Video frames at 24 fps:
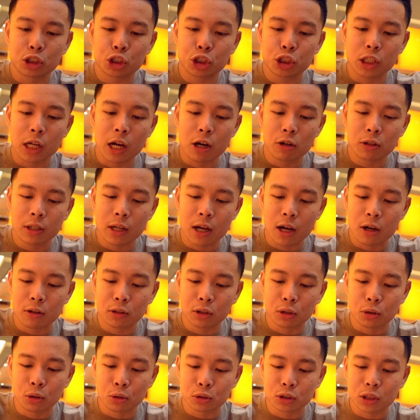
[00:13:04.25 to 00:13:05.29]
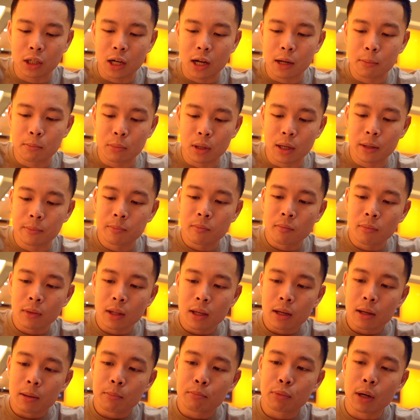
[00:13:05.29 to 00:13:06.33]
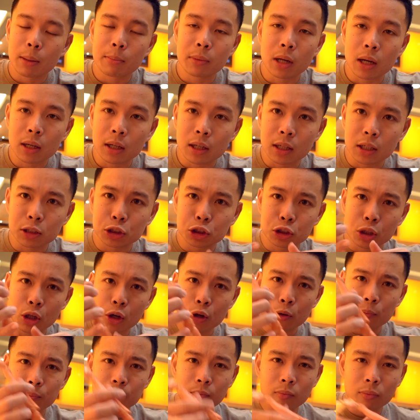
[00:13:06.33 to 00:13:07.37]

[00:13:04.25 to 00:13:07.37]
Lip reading: chow down the whole time, but I'm not gonna show